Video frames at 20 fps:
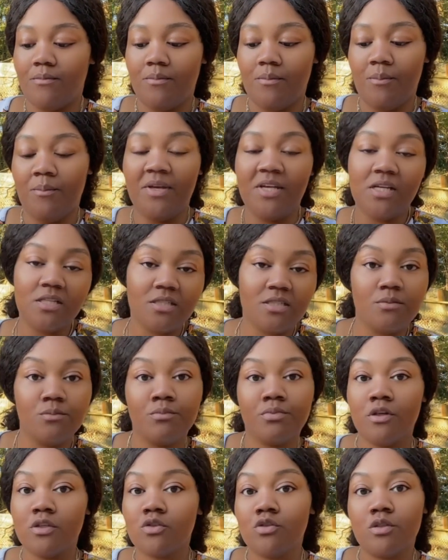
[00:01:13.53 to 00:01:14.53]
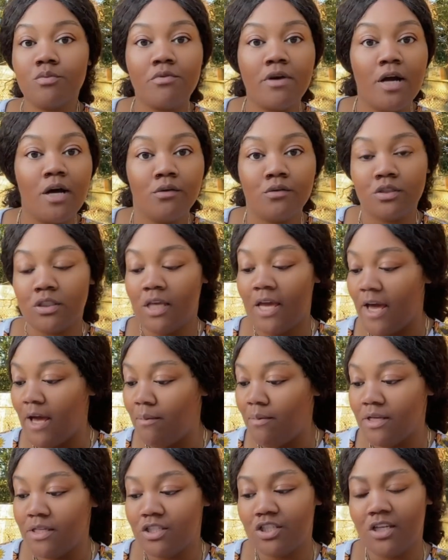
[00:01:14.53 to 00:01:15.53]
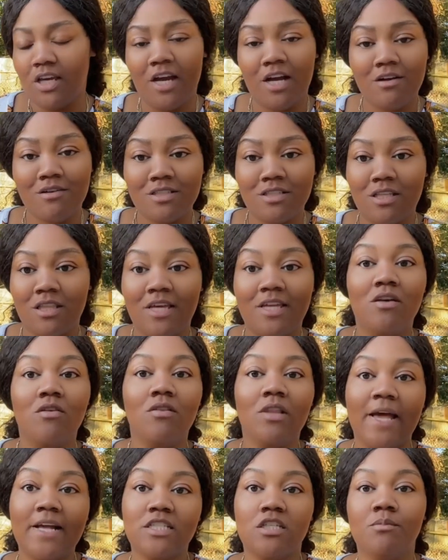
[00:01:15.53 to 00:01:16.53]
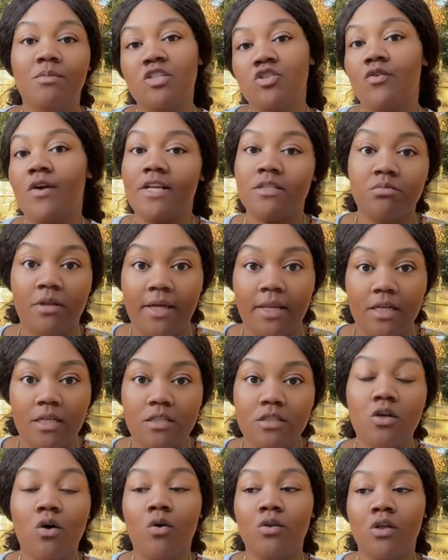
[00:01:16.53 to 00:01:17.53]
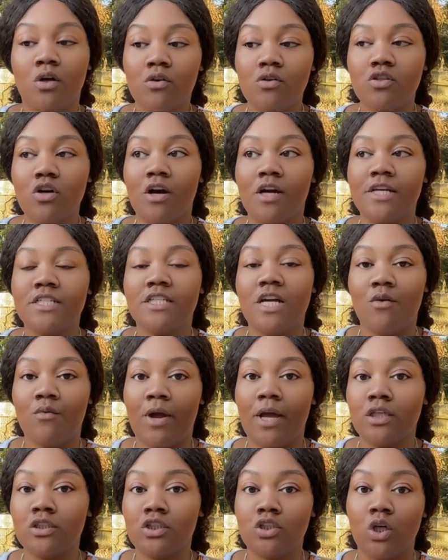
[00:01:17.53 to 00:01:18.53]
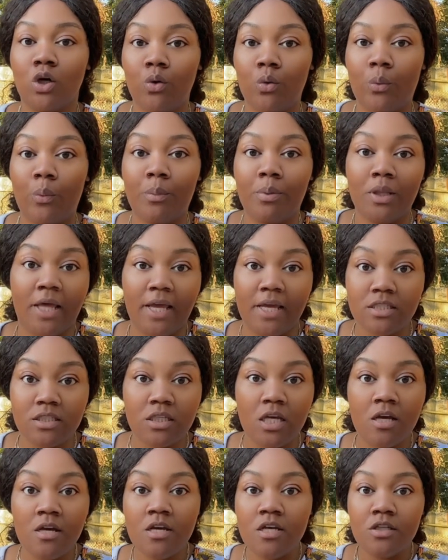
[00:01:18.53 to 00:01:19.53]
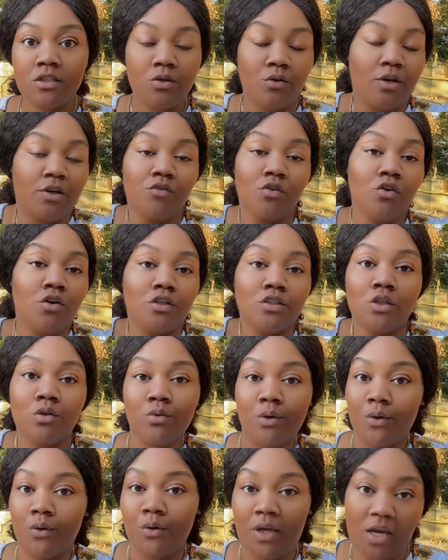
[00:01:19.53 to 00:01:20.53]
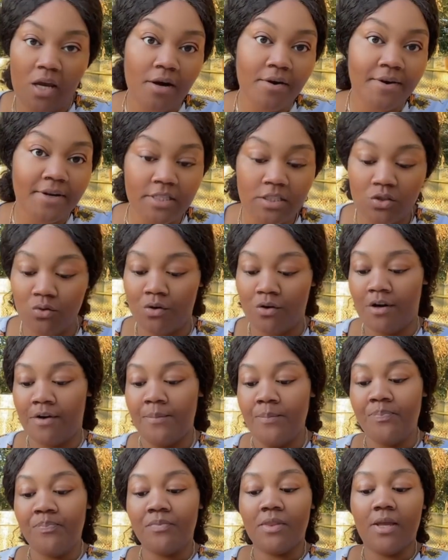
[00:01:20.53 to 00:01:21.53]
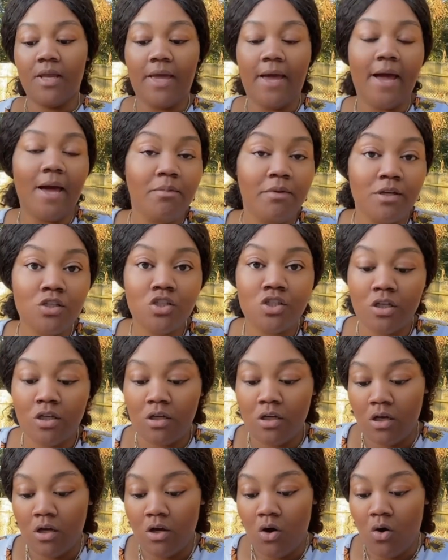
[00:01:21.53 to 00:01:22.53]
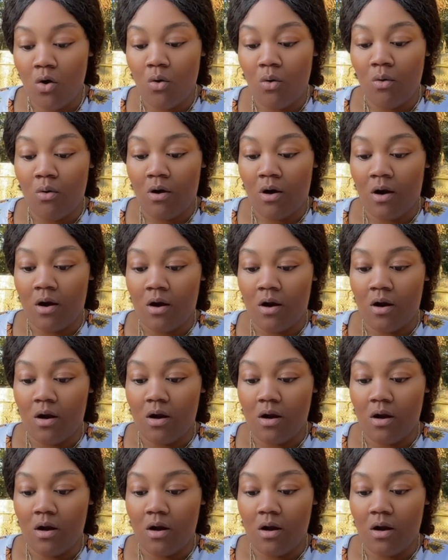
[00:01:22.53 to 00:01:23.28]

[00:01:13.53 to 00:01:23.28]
beets, Brussels sprouts, cabbage, carrots, they don't like to be transplanted. So those are direct sow plants. So if you're going to grow carrots or cabbage or